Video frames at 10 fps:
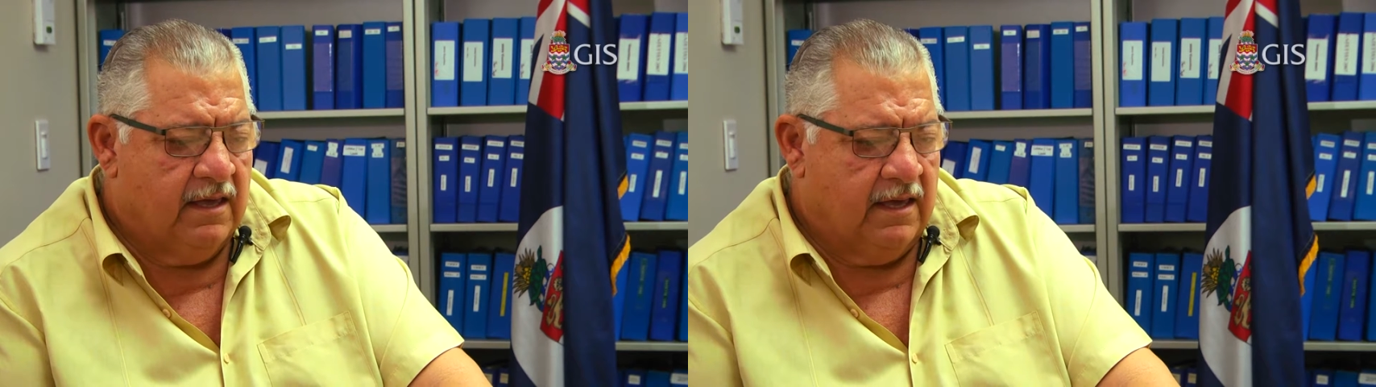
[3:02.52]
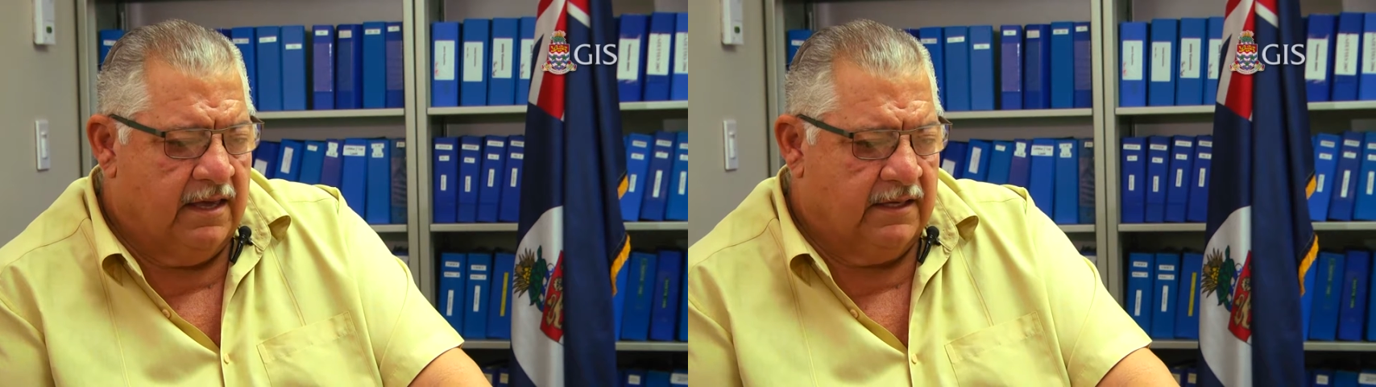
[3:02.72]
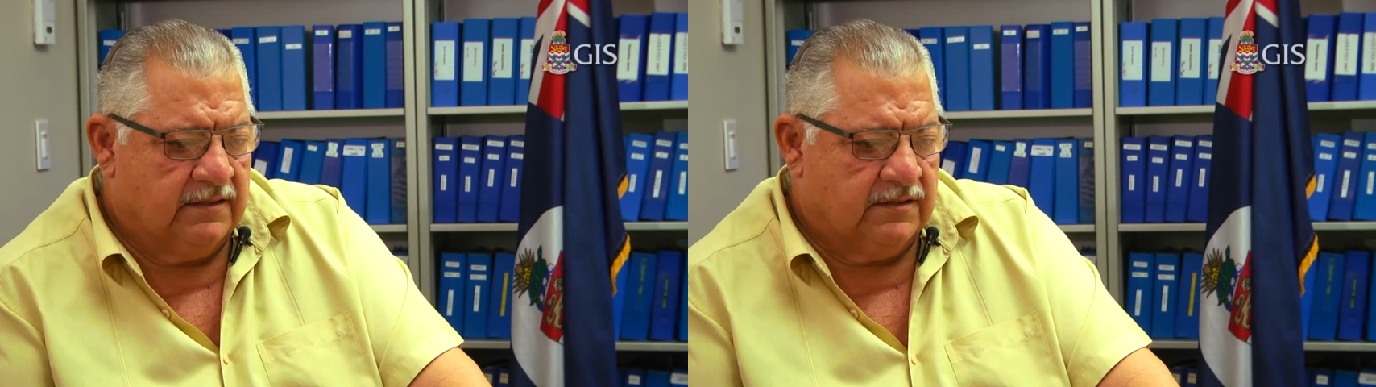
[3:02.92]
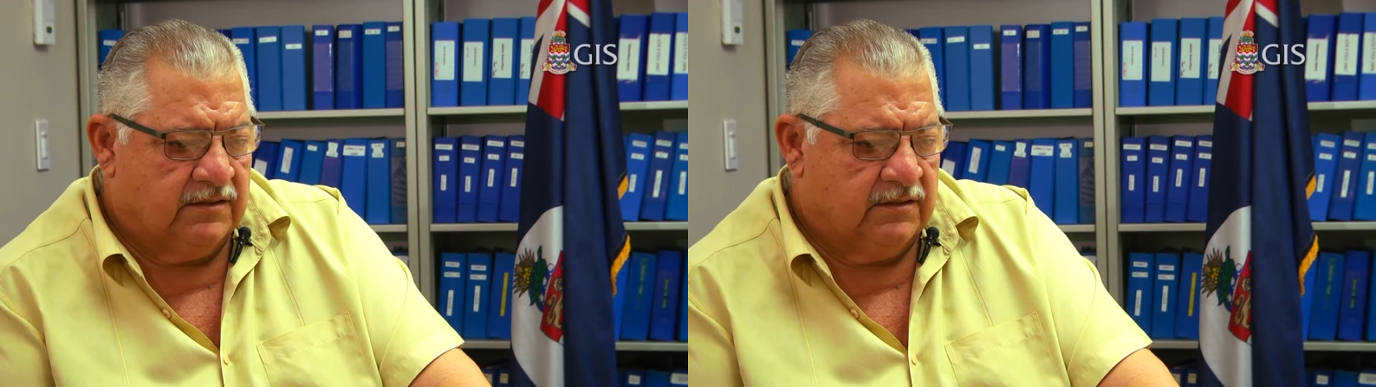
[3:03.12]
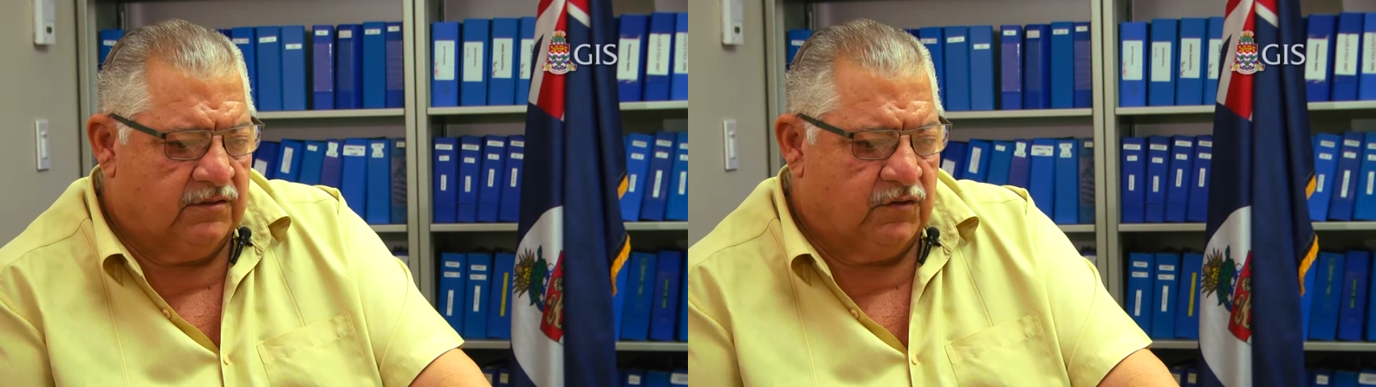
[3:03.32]

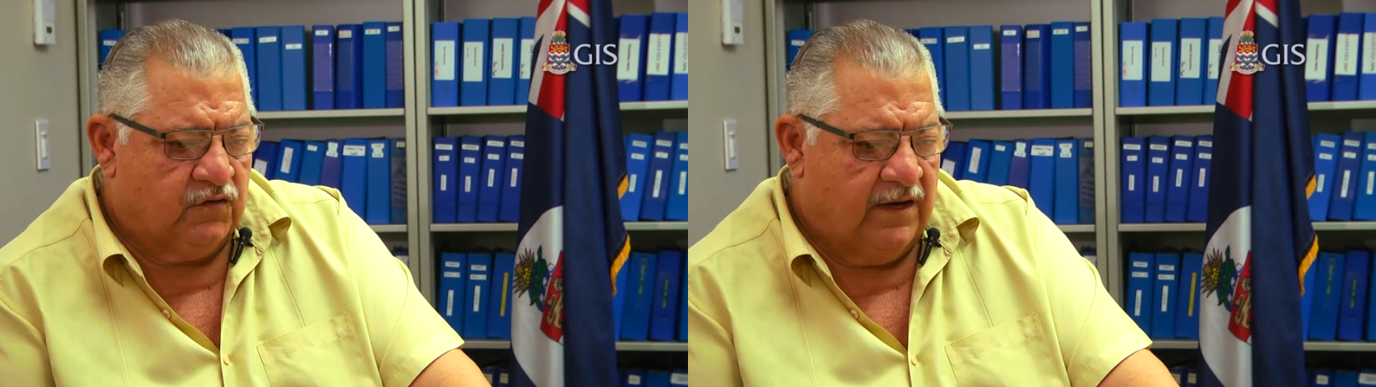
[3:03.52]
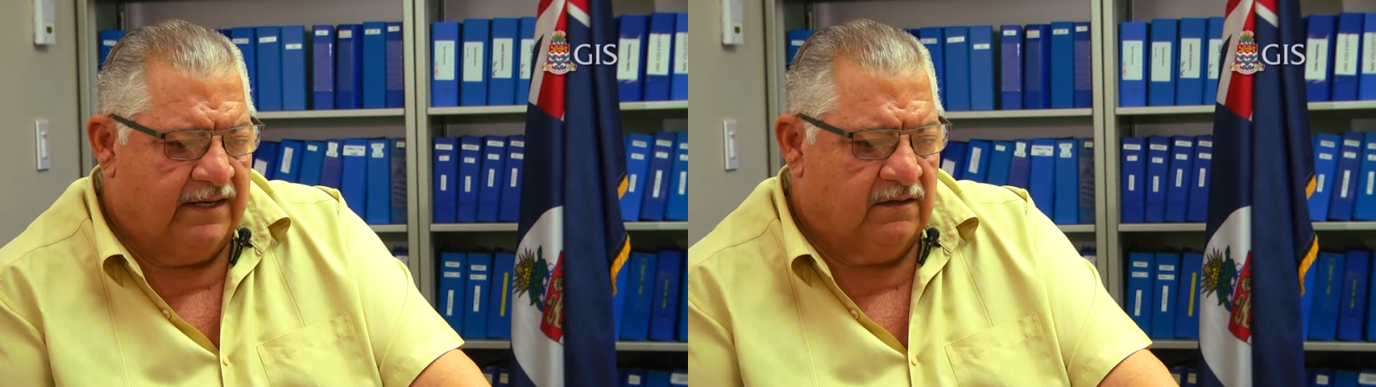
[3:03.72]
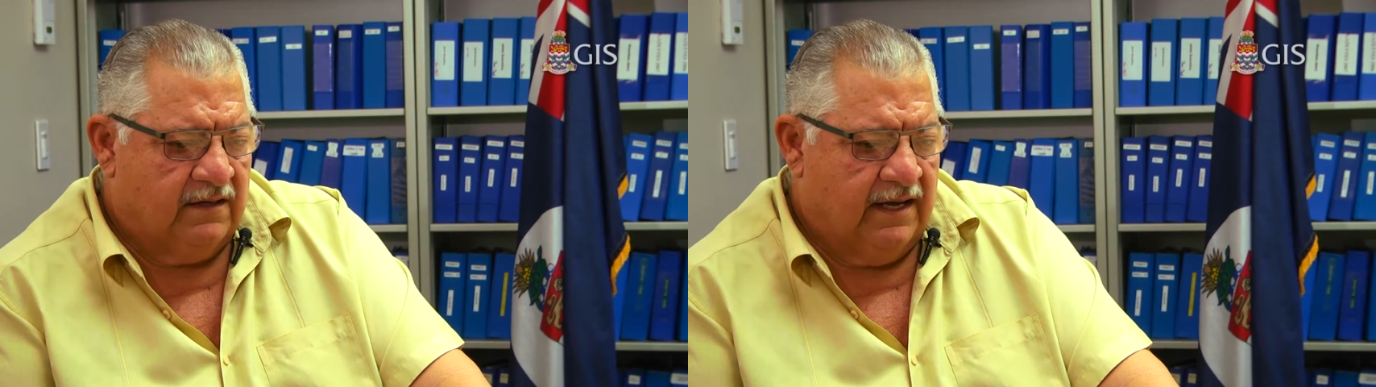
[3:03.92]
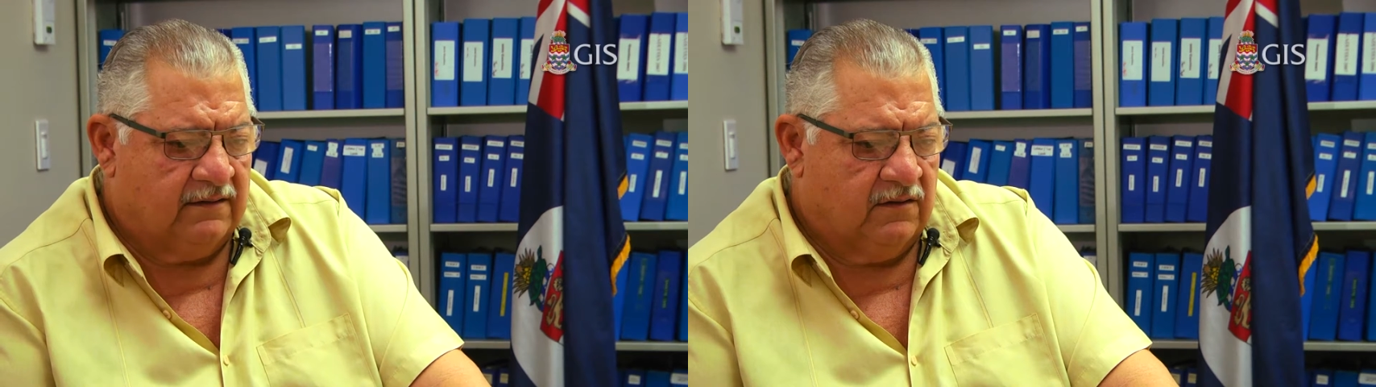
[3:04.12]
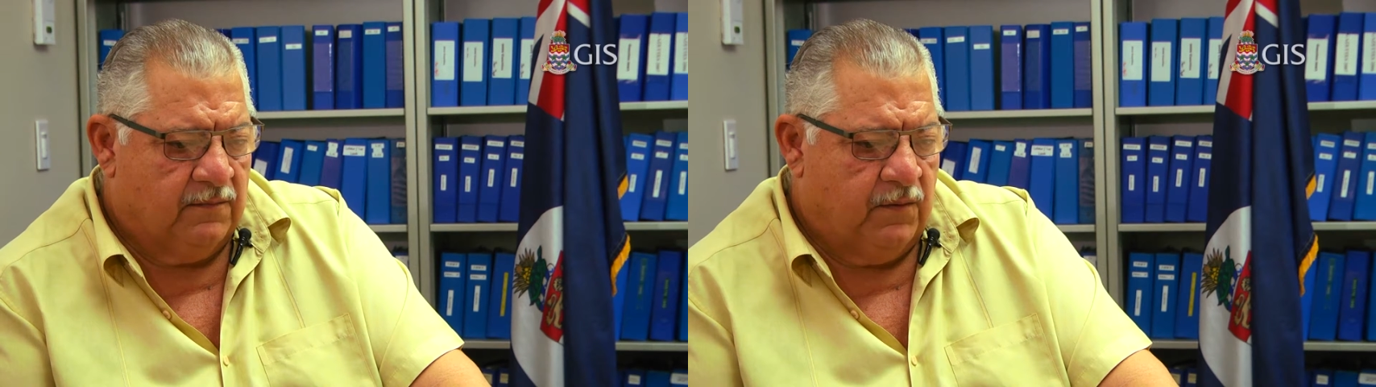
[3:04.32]
is to try to get
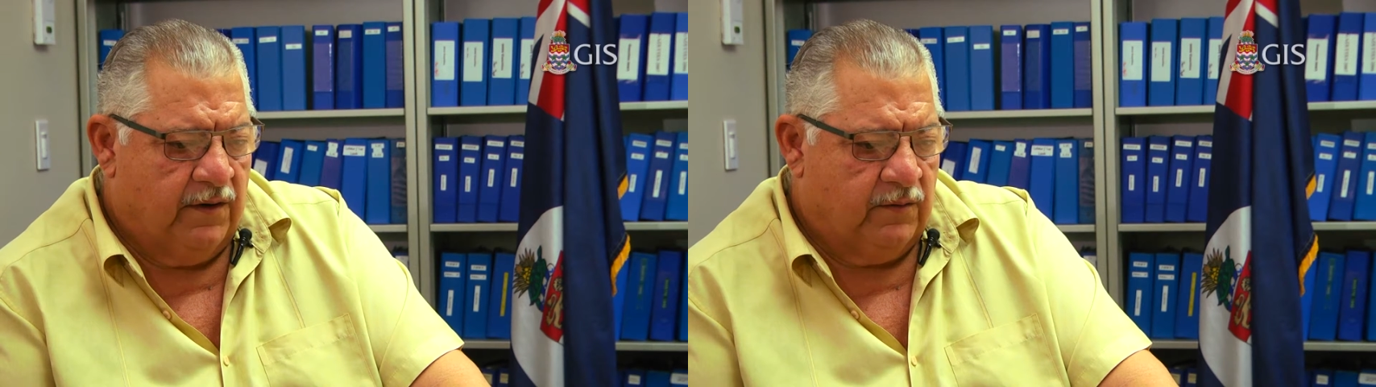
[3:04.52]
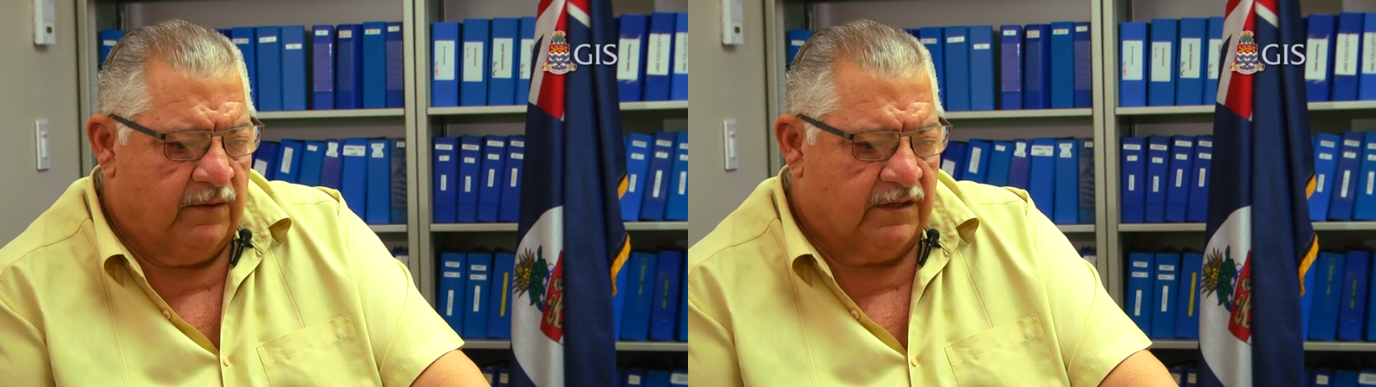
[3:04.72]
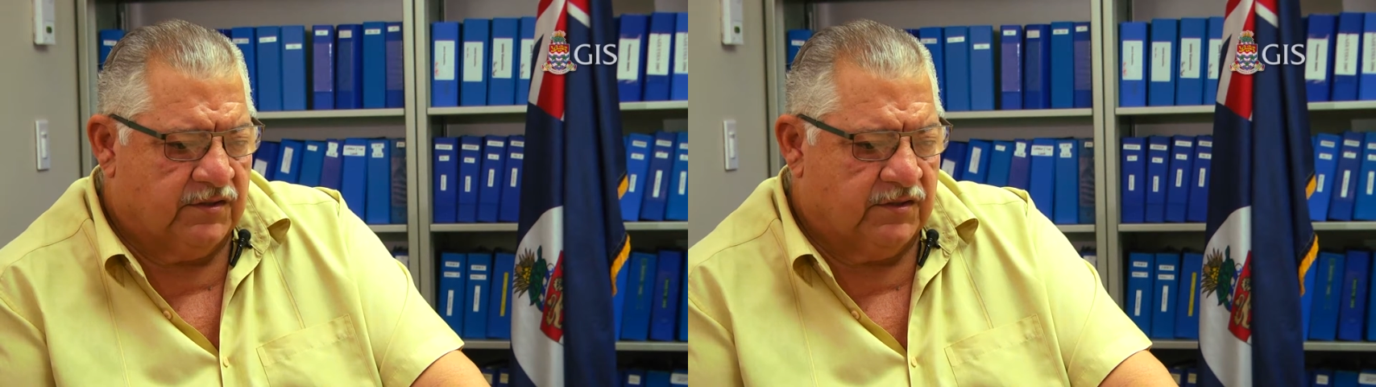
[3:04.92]
to the point where